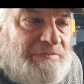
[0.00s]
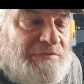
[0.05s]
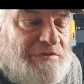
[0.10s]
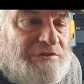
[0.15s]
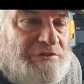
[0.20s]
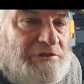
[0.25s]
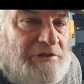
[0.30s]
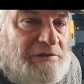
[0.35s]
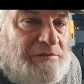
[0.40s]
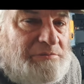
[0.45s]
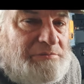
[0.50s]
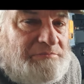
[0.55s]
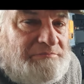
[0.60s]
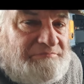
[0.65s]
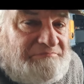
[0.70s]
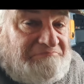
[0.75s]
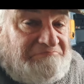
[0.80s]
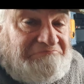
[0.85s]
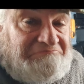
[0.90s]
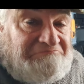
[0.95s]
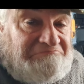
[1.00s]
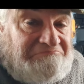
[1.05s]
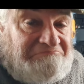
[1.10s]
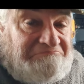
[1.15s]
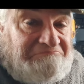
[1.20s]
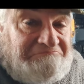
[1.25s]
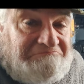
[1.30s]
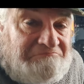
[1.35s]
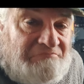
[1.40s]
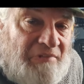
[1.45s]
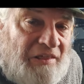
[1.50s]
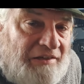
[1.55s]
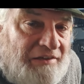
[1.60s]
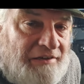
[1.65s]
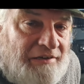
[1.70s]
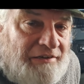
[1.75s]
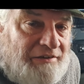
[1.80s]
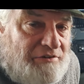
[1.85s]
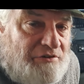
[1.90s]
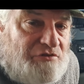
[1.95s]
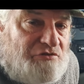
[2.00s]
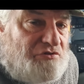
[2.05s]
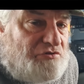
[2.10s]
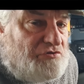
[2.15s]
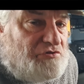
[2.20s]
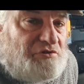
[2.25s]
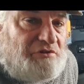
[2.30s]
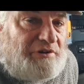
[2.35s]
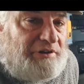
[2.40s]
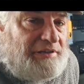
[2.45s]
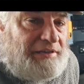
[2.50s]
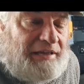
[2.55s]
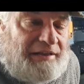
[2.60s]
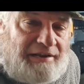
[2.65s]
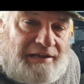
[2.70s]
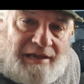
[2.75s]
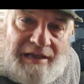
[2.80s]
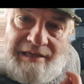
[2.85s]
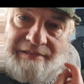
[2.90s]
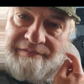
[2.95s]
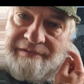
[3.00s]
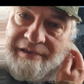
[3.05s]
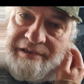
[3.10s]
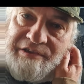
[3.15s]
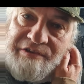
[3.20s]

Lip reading: So you just got to get out there.